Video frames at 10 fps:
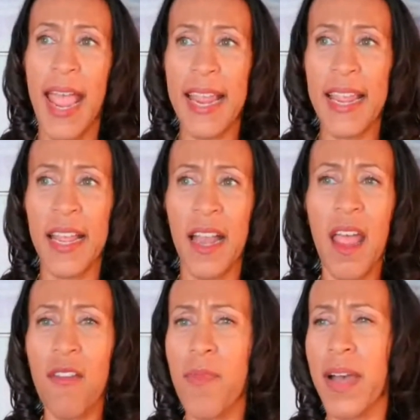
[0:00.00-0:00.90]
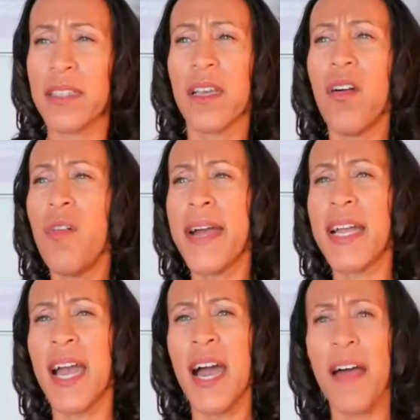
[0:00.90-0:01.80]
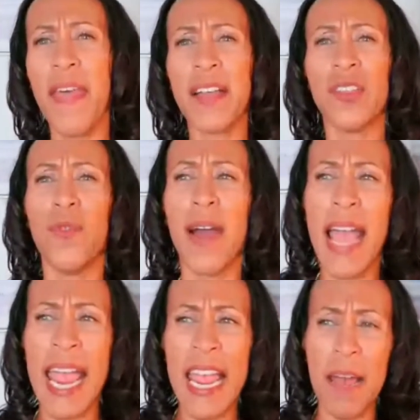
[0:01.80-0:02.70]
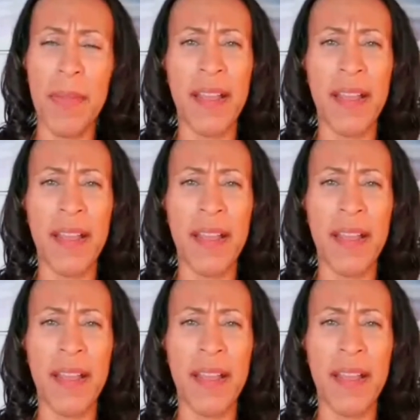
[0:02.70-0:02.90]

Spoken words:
And everybody's like, oh my God, that's who I am.